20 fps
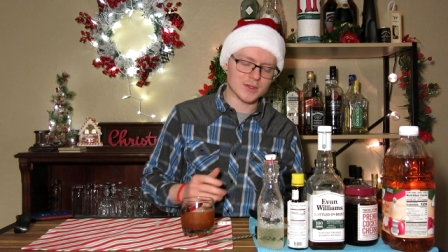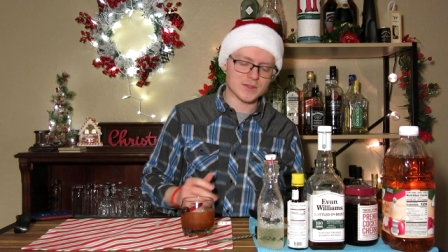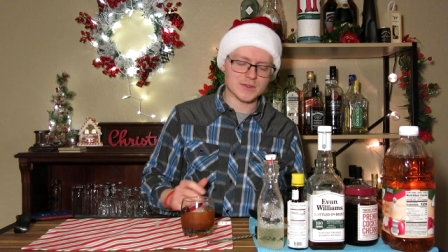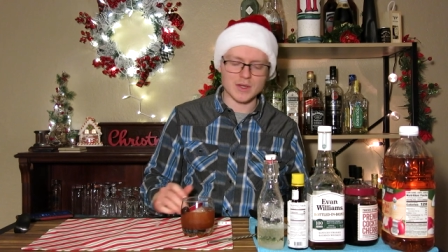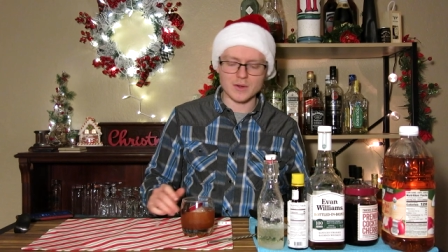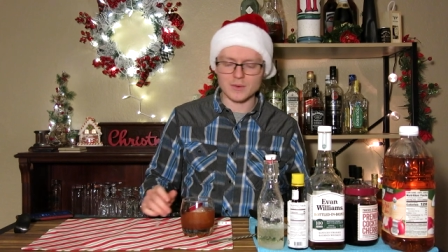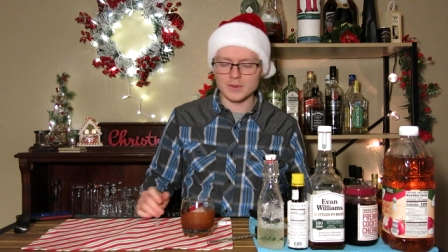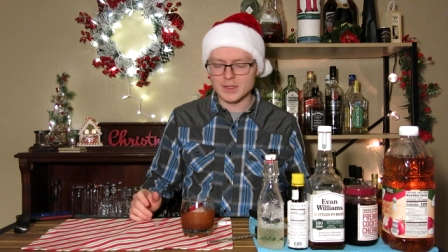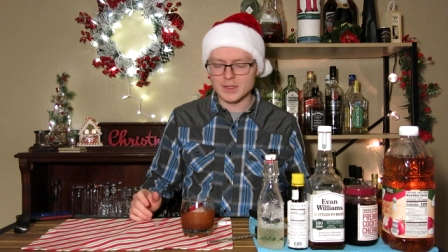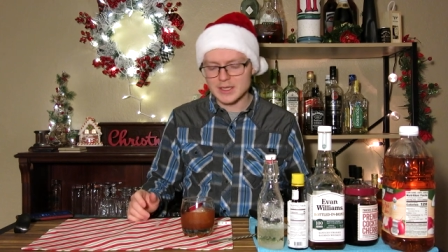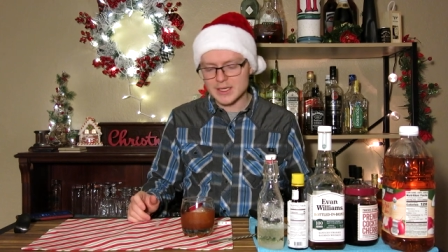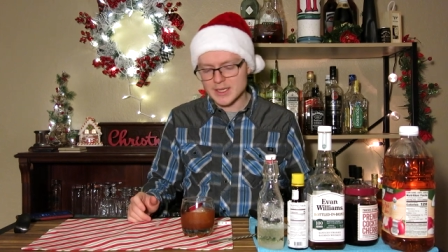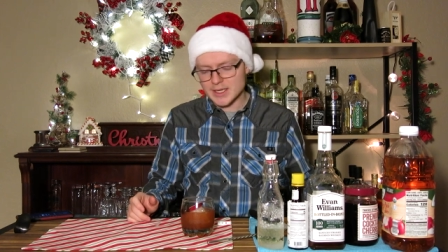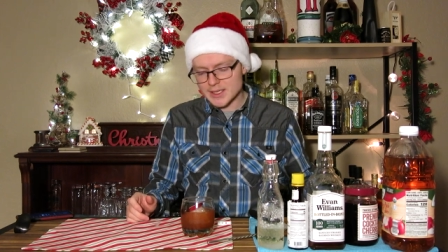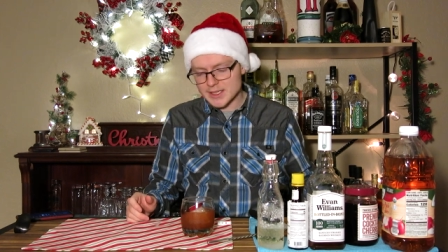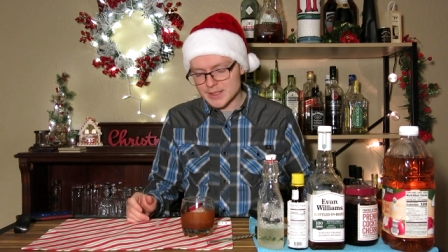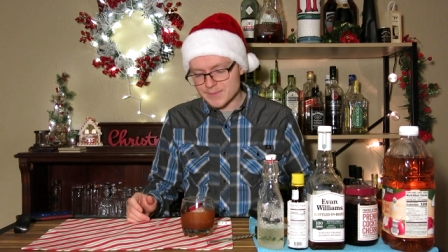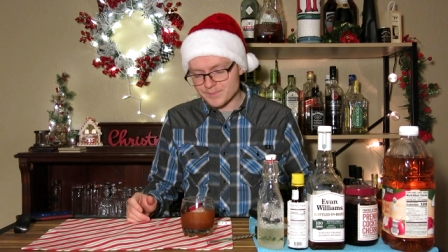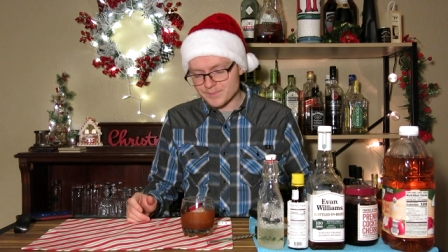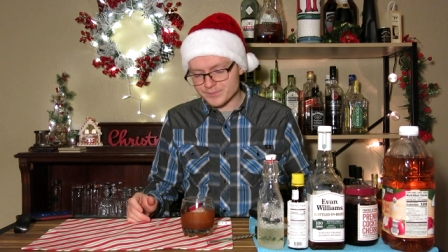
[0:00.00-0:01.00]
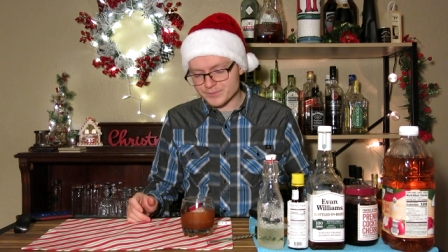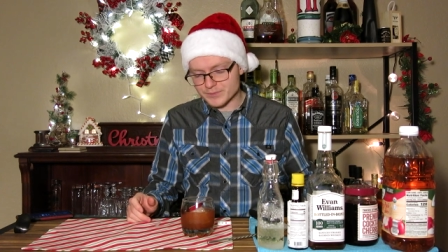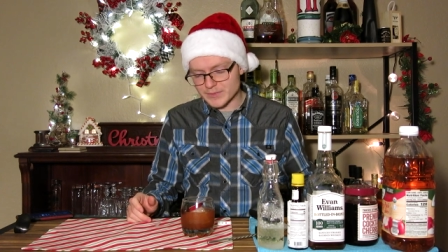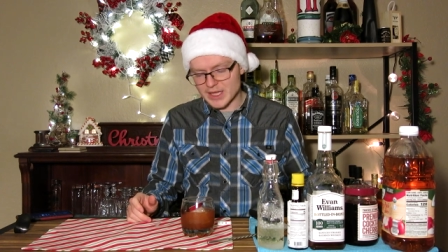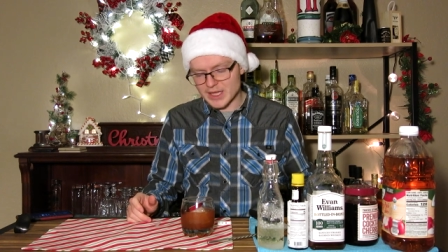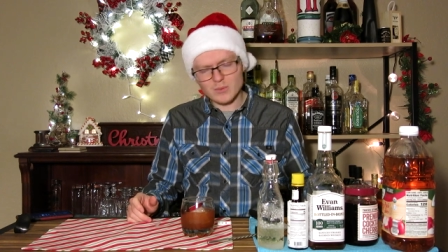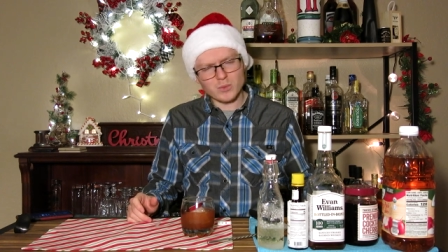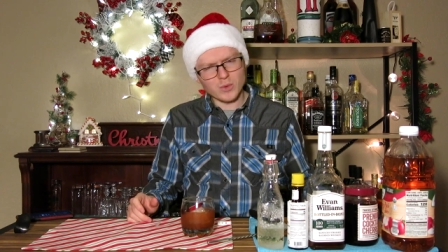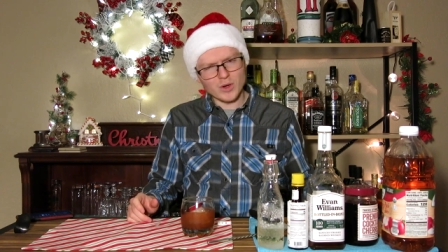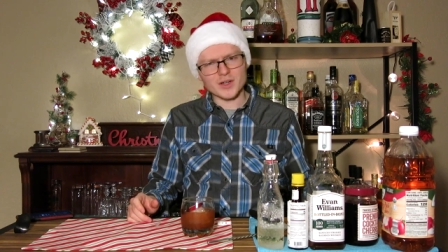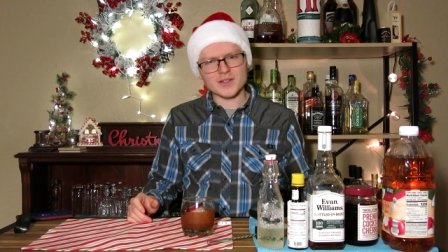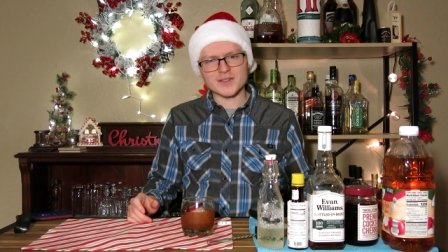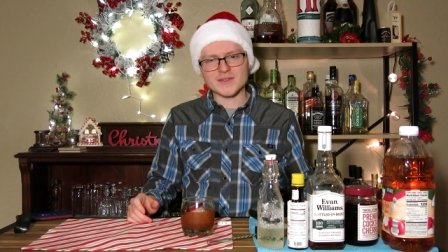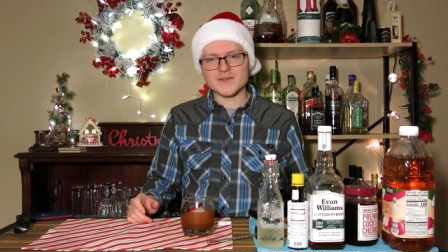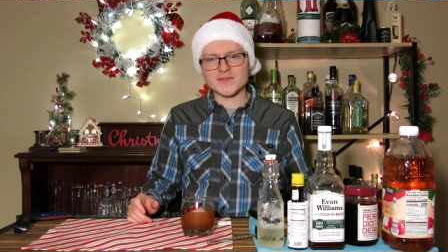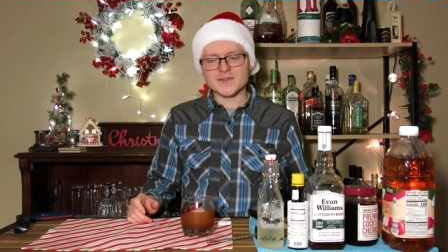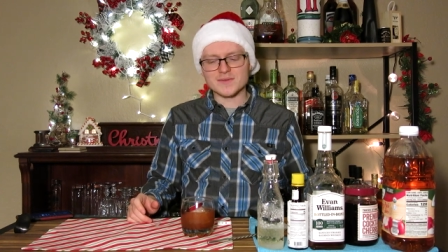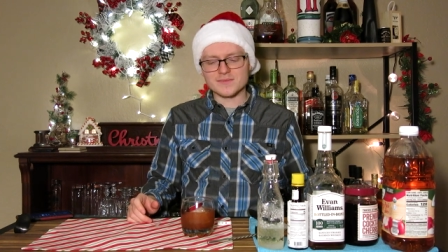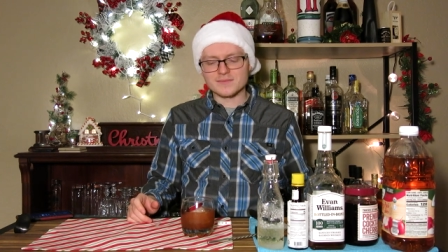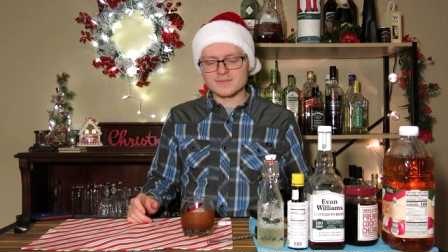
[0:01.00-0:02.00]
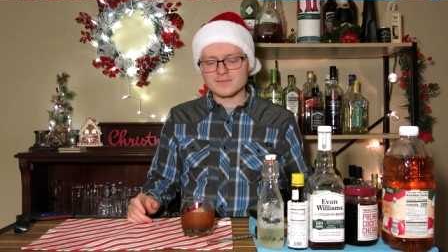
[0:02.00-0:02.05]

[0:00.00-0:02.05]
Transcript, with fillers: So it works.